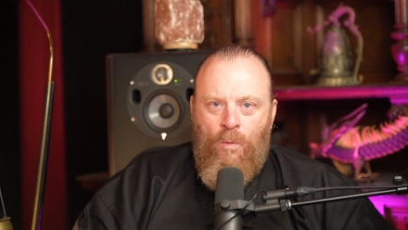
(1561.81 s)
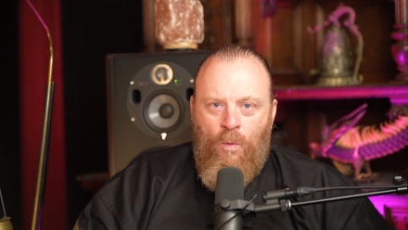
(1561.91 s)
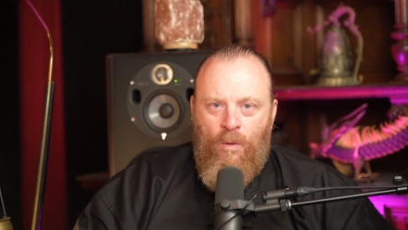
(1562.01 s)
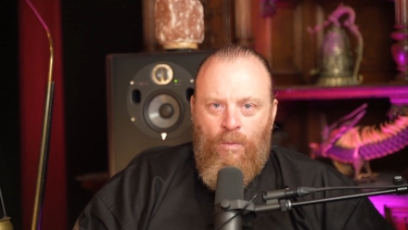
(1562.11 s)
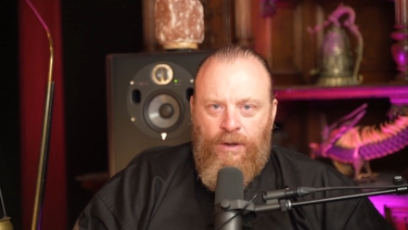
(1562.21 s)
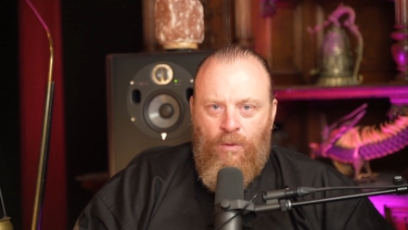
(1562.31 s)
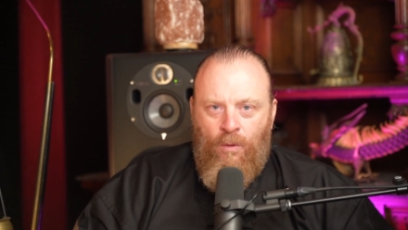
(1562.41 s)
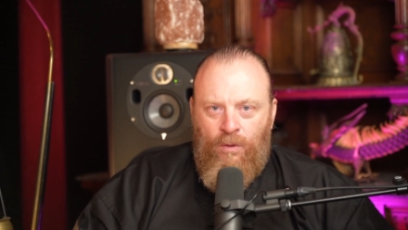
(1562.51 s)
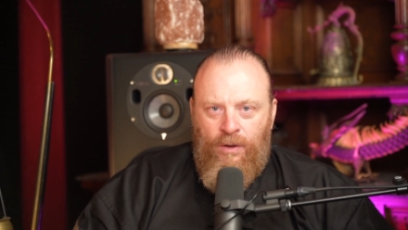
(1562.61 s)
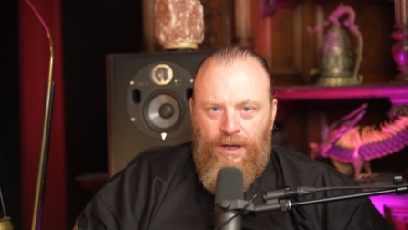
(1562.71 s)
what we
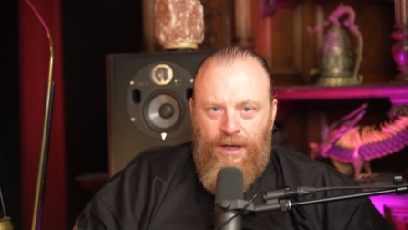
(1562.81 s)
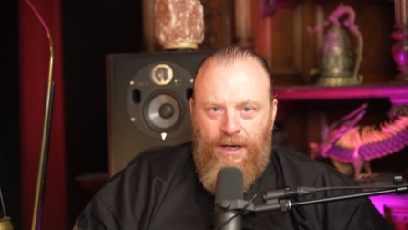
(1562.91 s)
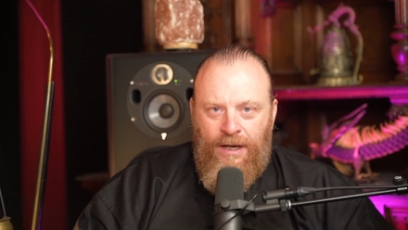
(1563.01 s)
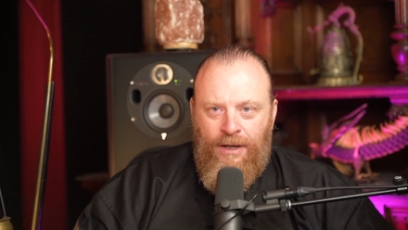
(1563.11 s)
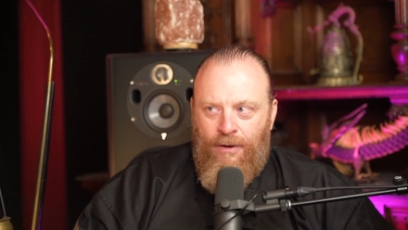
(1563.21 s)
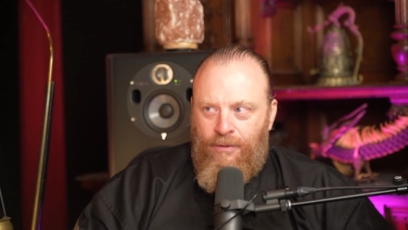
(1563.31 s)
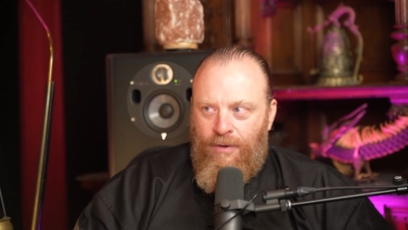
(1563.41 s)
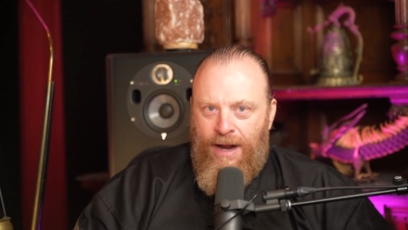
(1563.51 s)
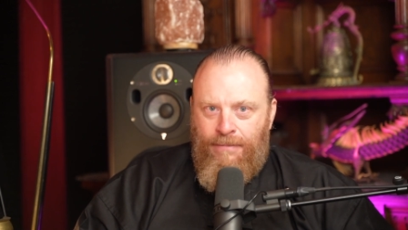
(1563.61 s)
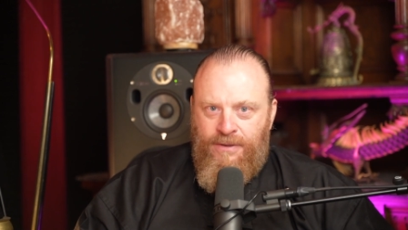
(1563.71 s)
call
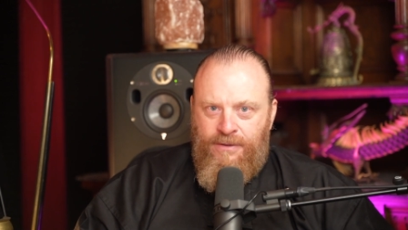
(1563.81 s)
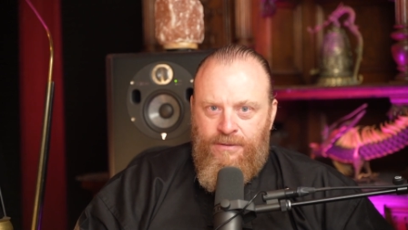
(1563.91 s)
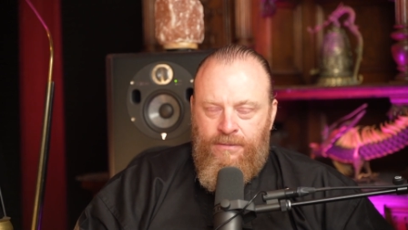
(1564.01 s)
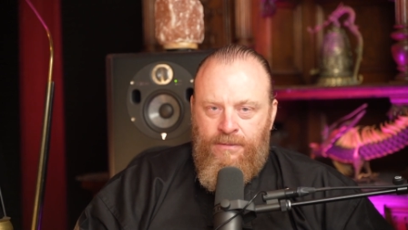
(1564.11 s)
ideograms.